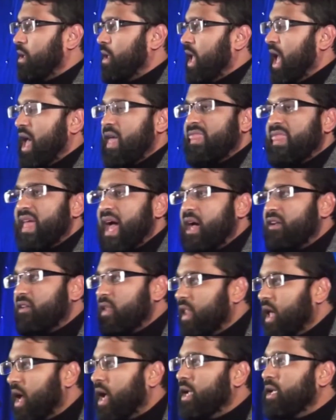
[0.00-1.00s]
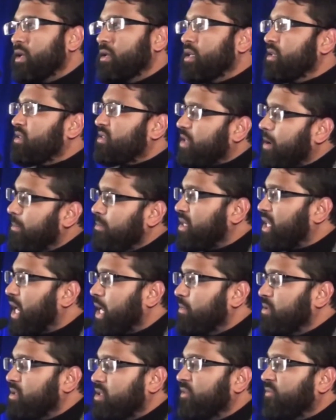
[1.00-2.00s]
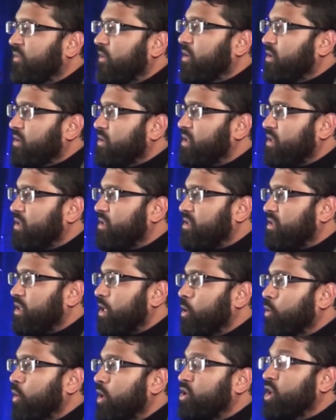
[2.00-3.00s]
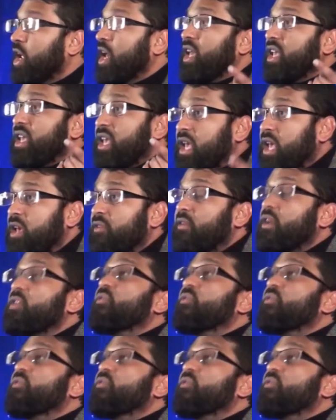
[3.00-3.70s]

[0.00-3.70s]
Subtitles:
And that line is sometimes difficult to distinguish, even